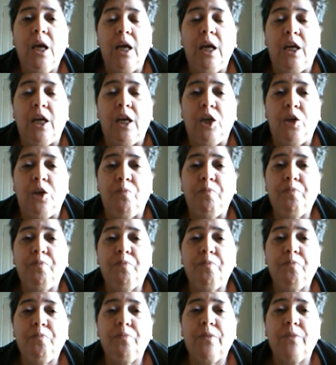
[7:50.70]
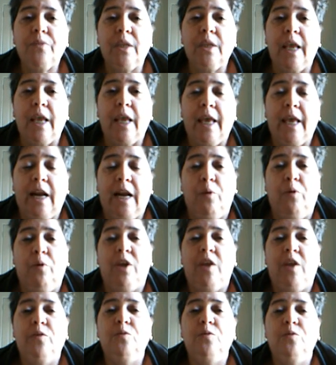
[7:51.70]
And I will
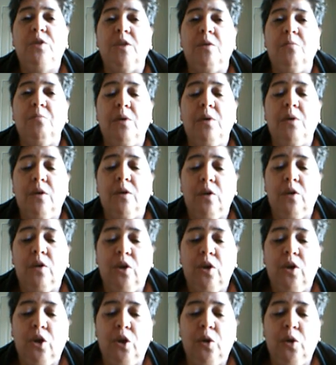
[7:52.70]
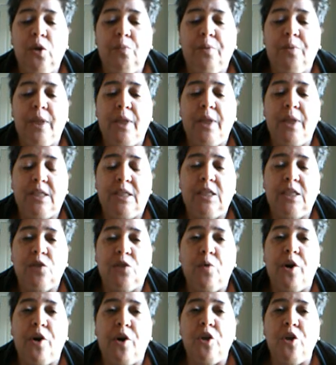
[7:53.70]
give you some places
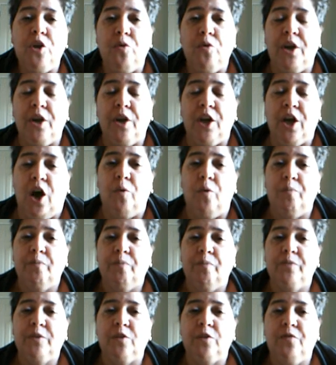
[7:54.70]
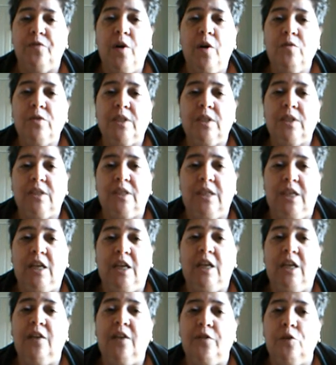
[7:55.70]
where you can go. So, folks, see you
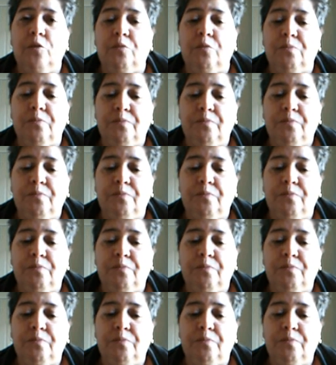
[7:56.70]
in a few.